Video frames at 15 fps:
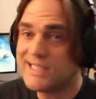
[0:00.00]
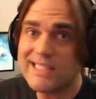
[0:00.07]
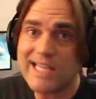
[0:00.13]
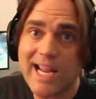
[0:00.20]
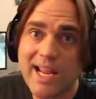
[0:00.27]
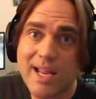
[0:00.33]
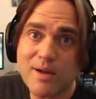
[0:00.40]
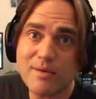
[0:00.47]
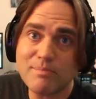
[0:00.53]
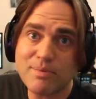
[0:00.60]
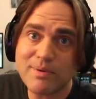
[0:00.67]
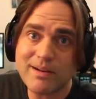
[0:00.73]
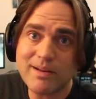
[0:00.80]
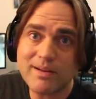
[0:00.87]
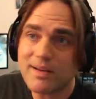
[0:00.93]
damn,
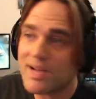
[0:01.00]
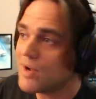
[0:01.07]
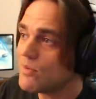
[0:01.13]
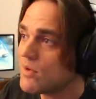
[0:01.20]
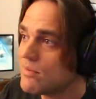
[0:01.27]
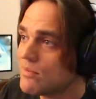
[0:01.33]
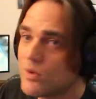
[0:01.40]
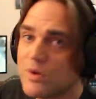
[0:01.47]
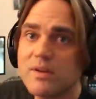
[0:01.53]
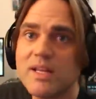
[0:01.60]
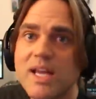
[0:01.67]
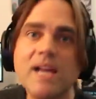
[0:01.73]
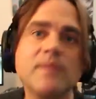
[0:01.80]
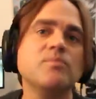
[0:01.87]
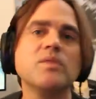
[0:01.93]
bruh, I want more of
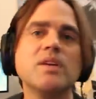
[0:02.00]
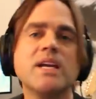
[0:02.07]
that.